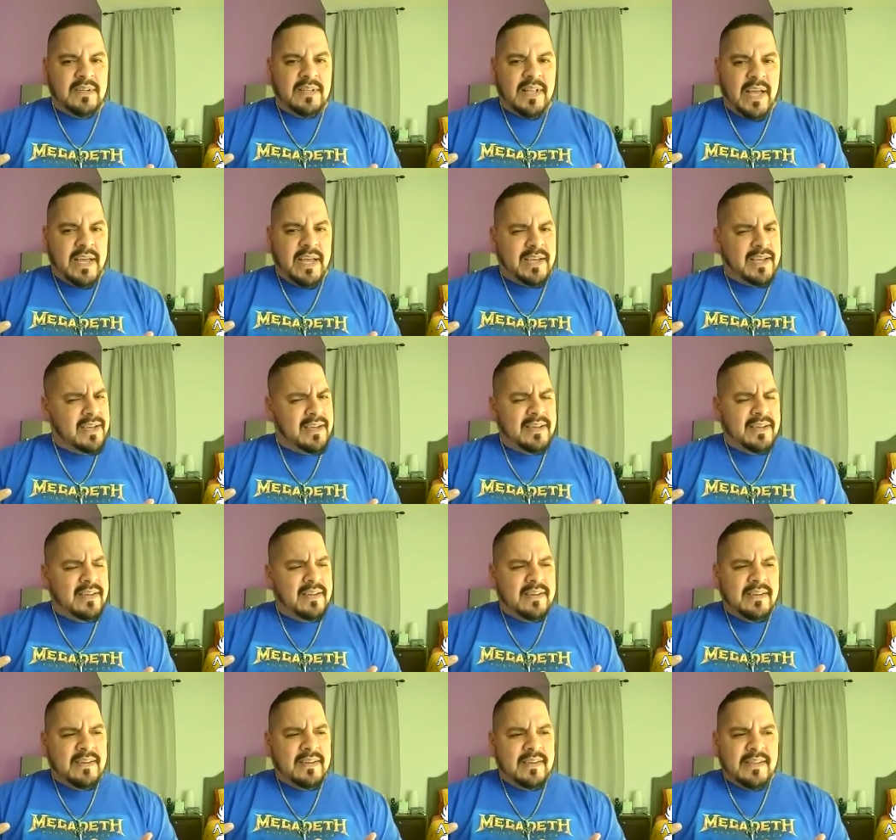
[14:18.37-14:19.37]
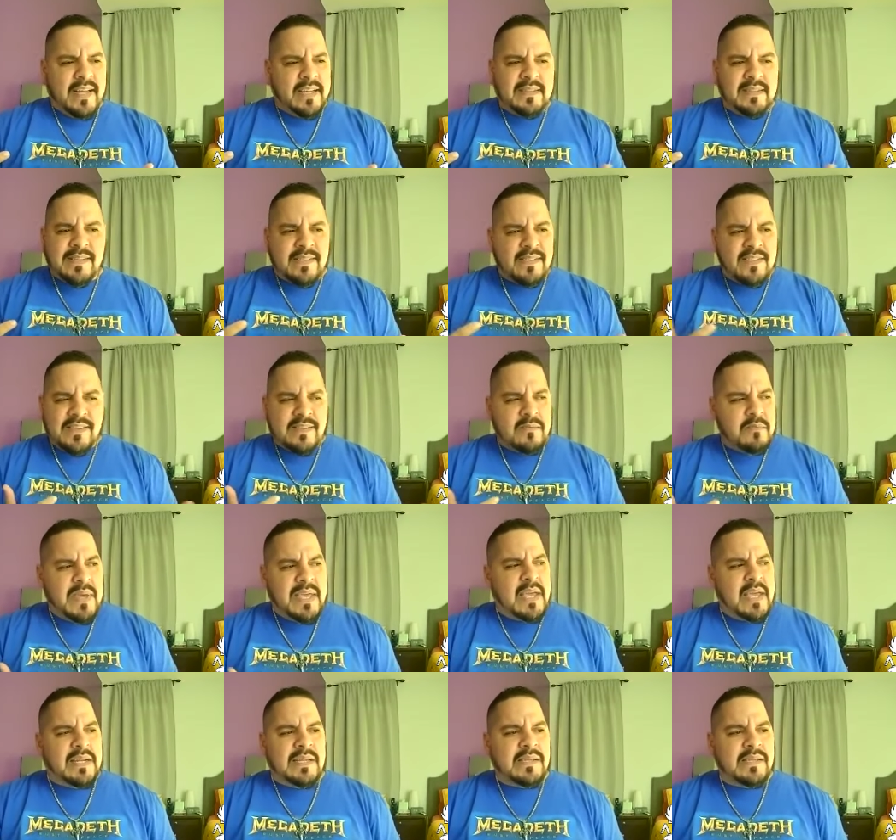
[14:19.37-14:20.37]
Like, like this doesn't
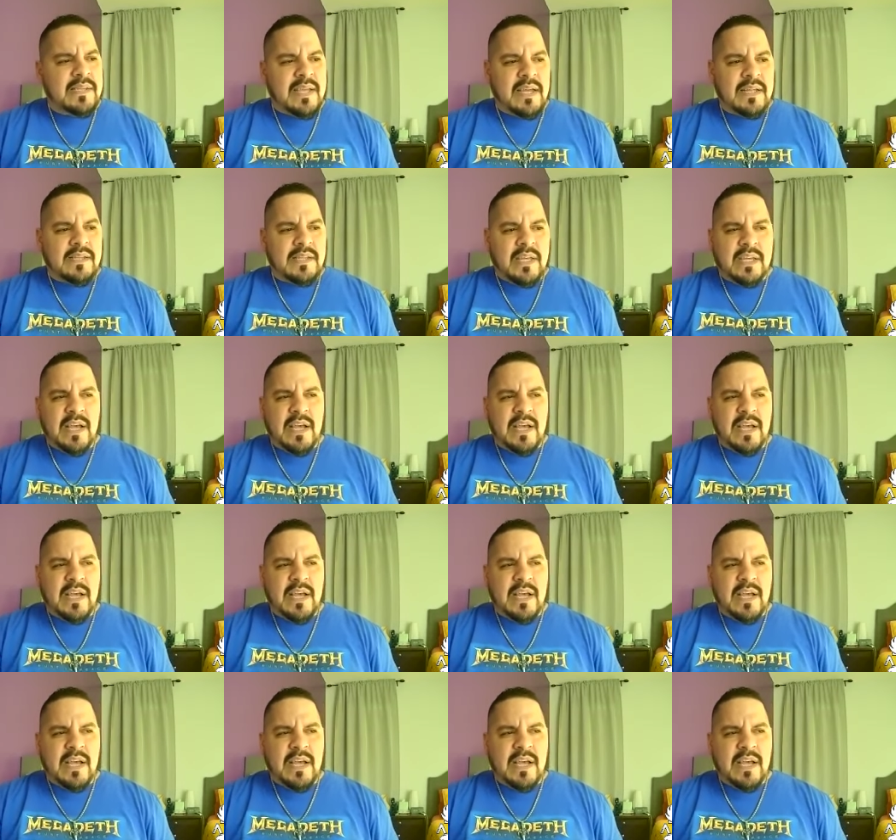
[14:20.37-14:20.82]
make any sense.